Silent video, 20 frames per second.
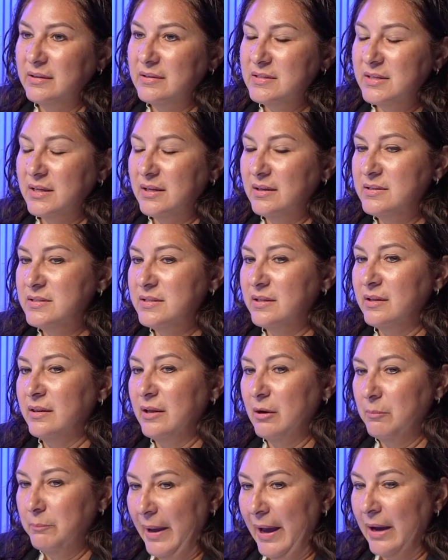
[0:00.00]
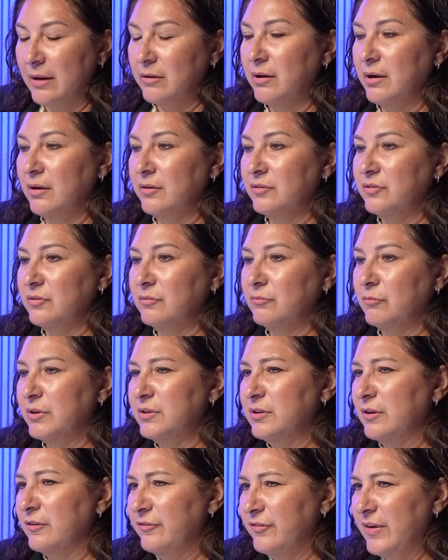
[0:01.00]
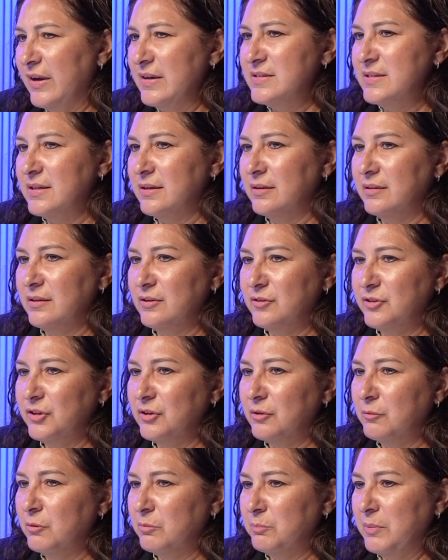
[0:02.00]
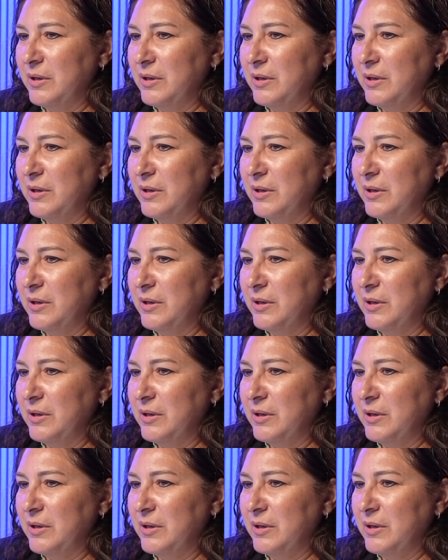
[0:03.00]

these kids and their backgrounds and what they're facing and they're dealing with.